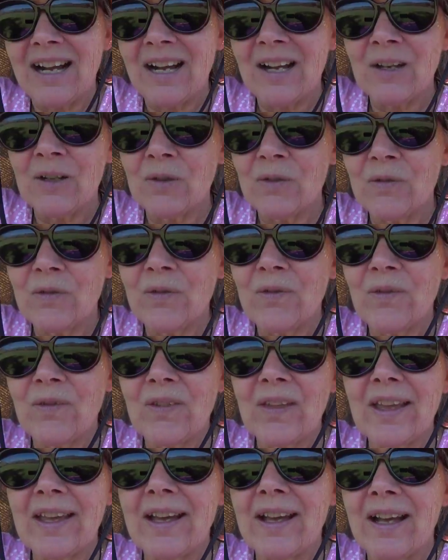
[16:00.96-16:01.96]

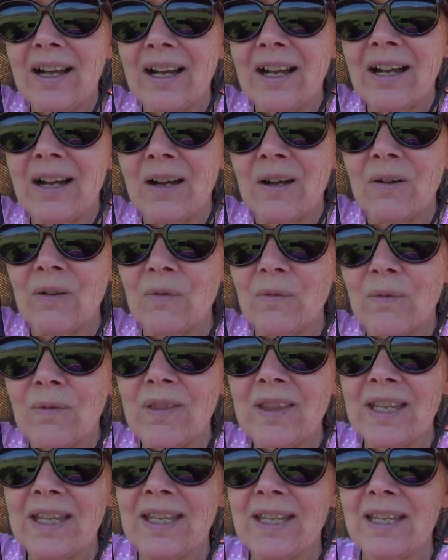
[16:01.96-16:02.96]
of
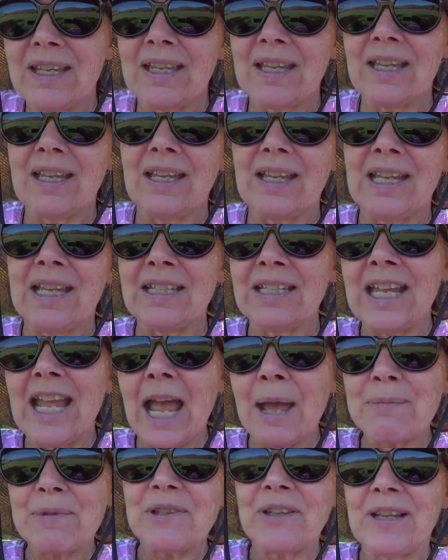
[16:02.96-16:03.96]
the
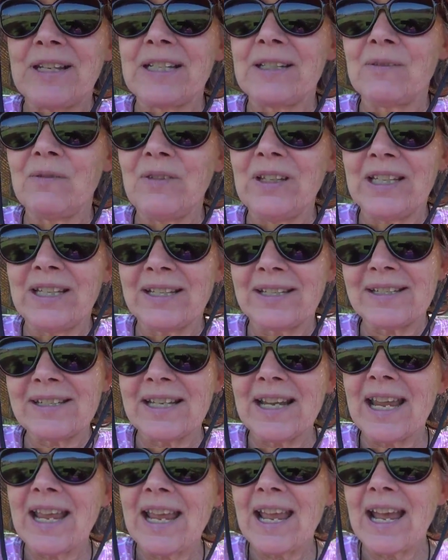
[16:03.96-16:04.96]
encapsulated
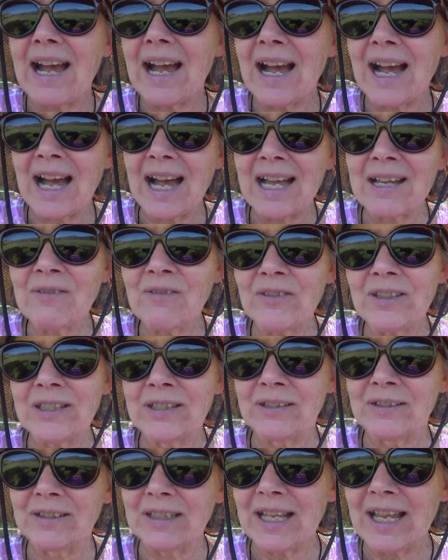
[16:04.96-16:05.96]
fetus, I
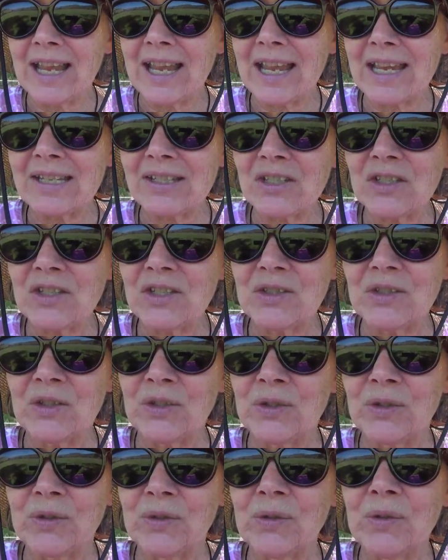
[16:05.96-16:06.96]
feel, has to
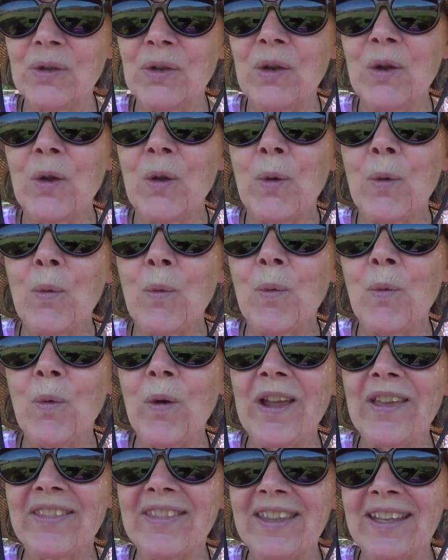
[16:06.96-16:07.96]
do
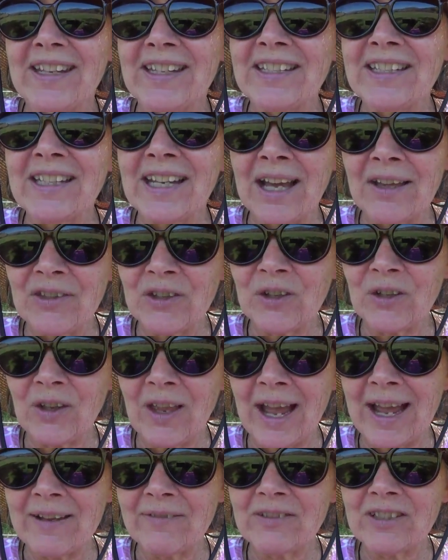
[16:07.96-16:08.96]
with another
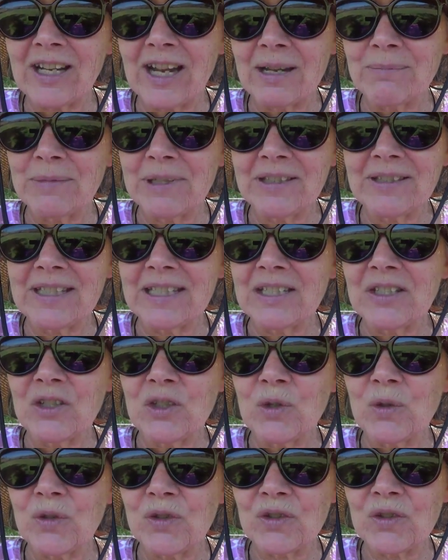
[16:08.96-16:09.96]
lifetime that these
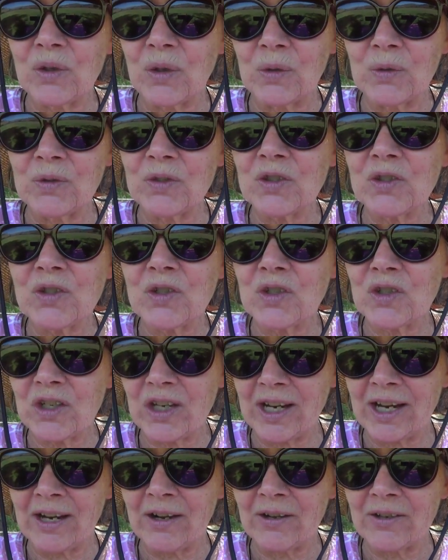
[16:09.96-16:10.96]
two souls
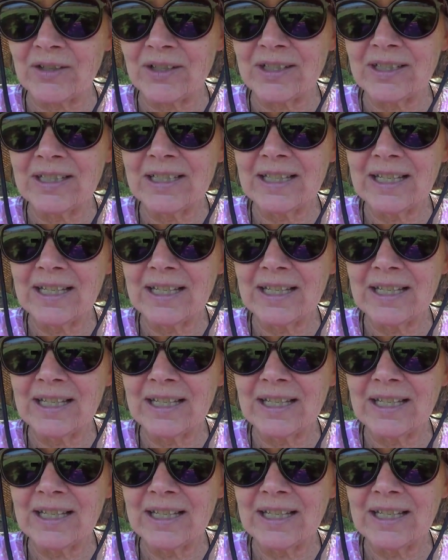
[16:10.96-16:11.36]
shared.